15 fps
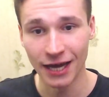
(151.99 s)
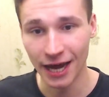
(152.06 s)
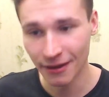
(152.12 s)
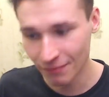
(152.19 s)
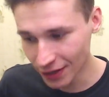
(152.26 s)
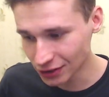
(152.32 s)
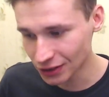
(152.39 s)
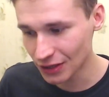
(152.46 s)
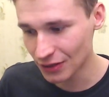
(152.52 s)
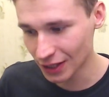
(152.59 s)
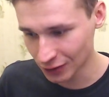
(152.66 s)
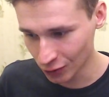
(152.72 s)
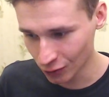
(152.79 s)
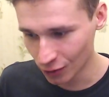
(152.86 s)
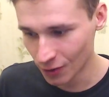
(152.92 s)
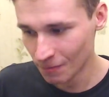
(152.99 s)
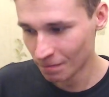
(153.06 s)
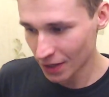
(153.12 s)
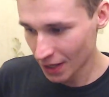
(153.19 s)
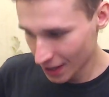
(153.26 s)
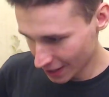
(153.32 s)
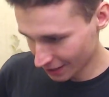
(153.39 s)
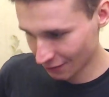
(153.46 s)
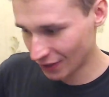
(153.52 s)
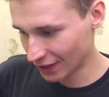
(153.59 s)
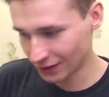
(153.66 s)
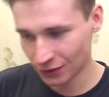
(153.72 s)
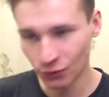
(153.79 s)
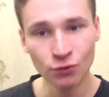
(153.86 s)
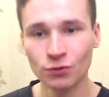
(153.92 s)
I imagine that you
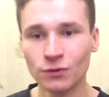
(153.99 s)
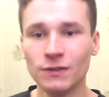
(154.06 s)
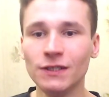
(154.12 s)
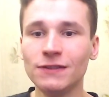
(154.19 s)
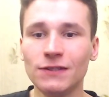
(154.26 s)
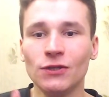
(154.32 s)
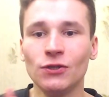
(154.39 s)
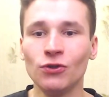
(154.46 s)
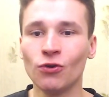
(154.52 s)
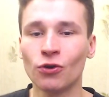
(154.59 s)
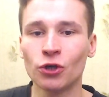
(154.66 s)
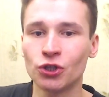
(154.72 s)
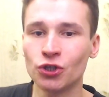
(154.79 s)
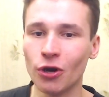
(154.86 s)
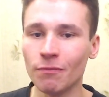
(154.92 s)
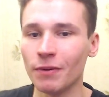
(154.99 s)
that you did in your job